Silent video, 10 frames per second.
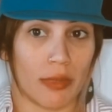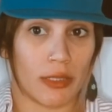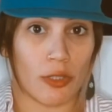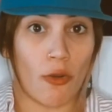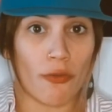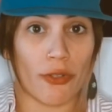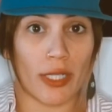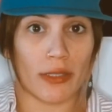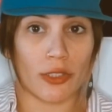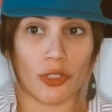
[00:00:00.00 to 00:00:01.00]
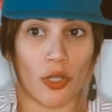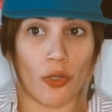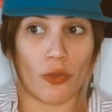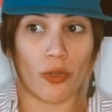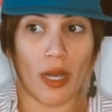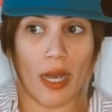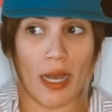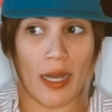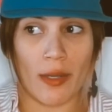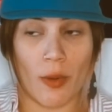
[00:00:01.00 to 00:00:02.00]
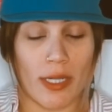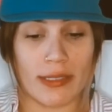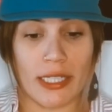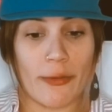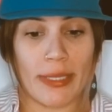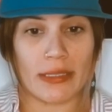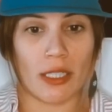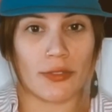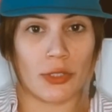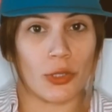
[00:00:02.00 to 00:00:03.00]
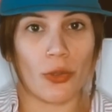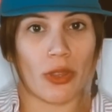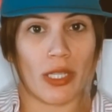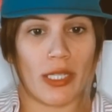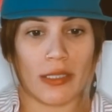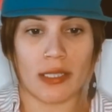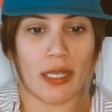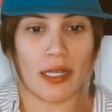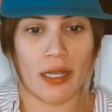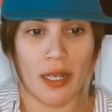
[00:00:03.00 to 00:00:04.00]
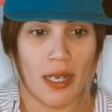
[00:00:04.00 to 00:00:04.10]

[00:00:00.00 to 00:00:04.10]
Let's go for it. So I want to dare myself to do things and